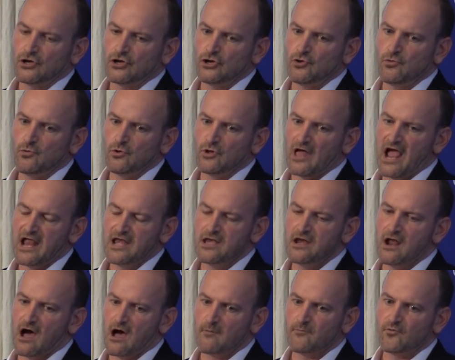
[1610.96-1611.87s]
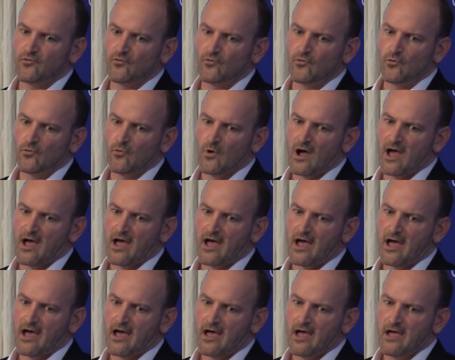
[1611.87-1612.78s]
you will end up
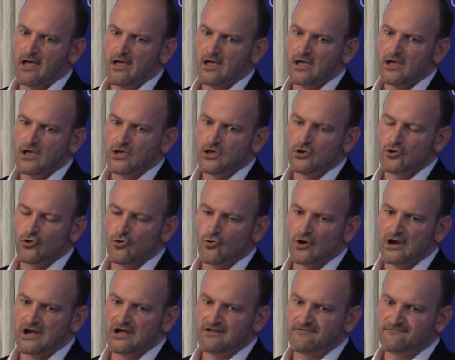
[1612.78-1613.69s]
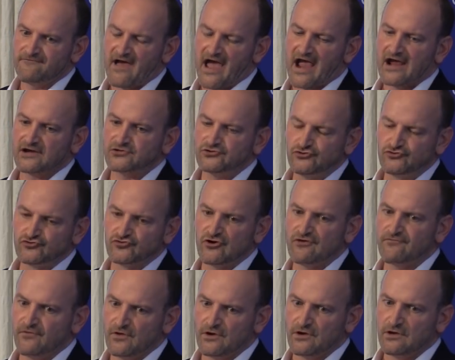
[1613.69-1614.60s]
where you're in effect
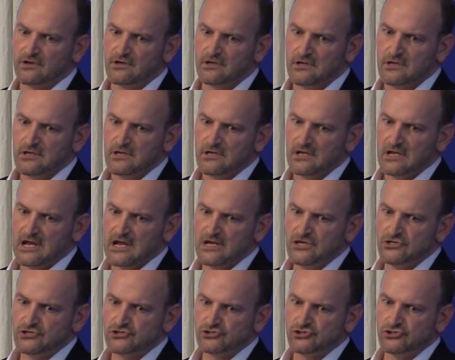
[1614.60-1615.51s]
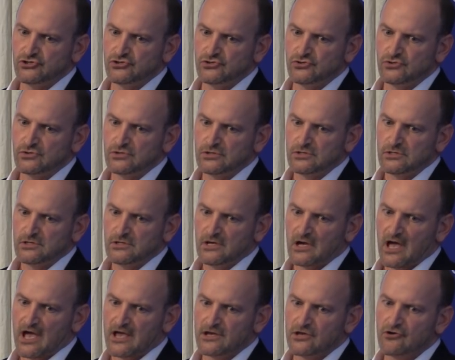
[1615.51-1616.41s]
driven into
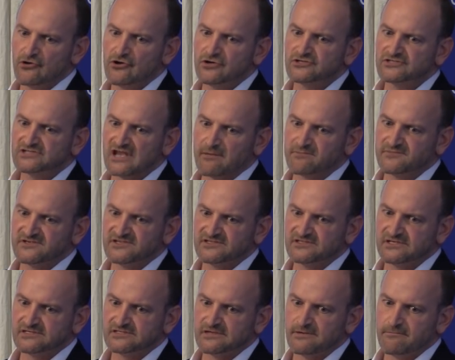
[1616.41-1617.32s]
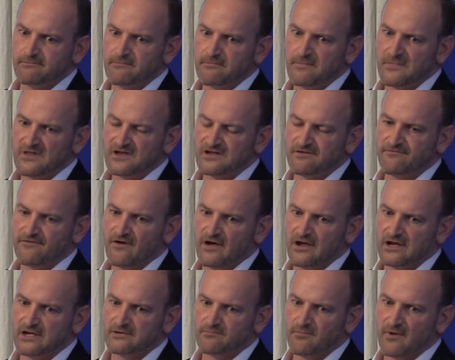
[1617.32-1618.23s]
a Euroscepticism
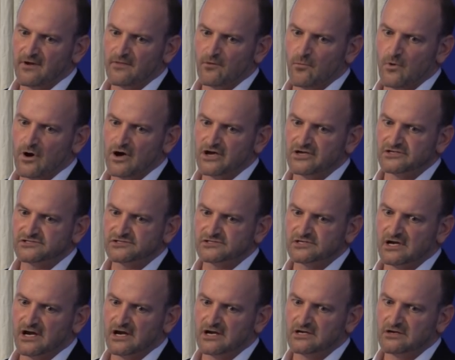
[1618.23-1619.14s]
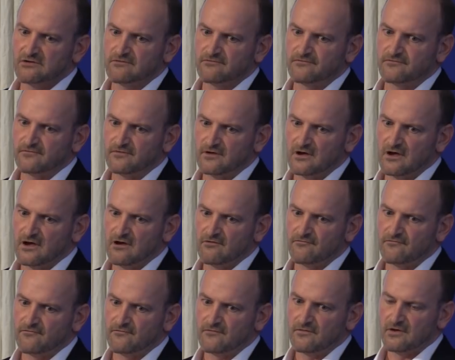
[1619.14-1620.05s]
defined by the worst kind of
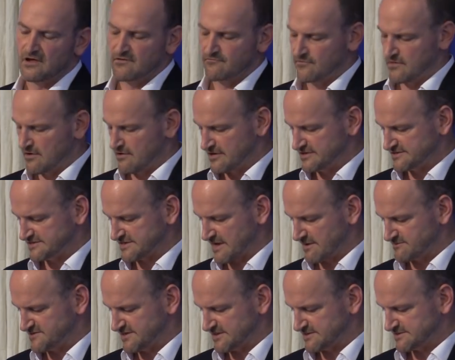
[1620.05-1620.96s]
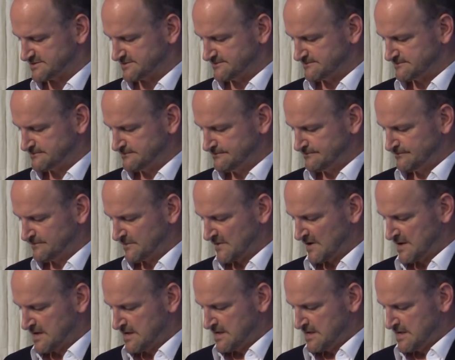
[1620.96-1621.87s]
Eurosceptics.
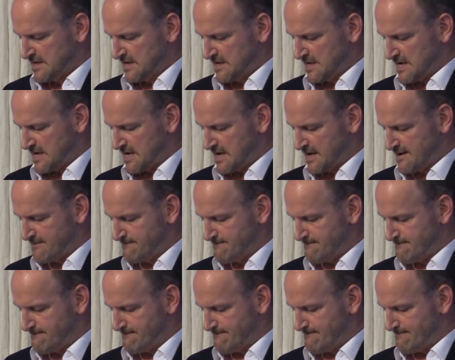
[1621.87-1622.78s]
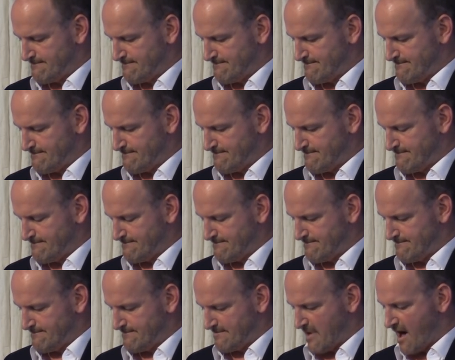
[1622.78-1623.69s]

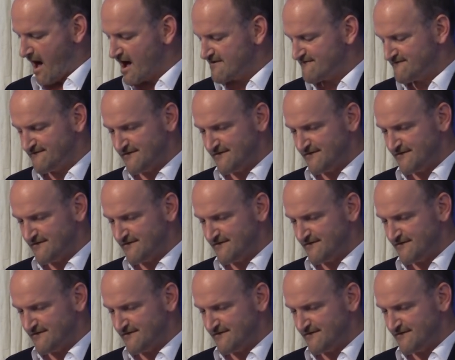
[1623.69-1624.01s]
I